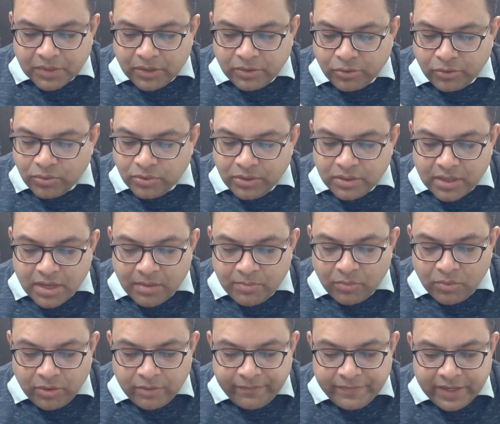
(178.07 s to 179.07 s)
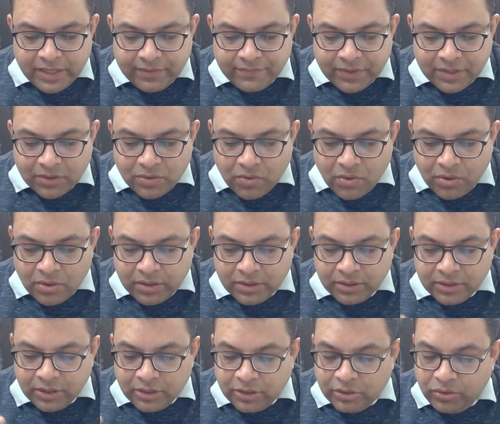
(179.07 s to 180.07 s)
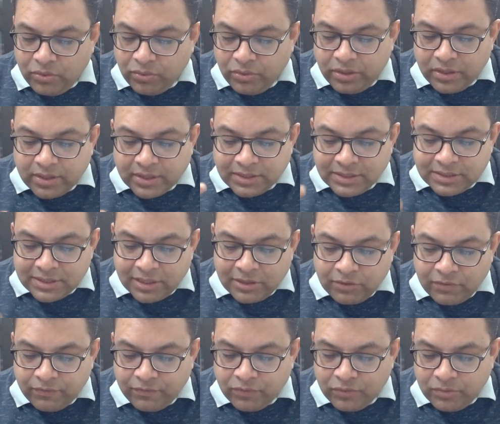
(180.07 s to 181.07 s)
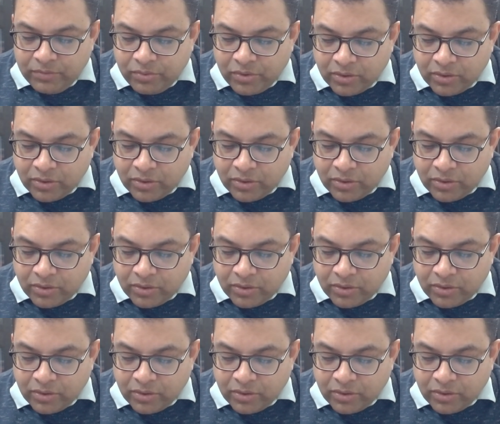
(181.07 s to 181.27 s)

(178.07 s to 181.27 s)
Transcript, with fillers: don't come or wait when called, don't consent to food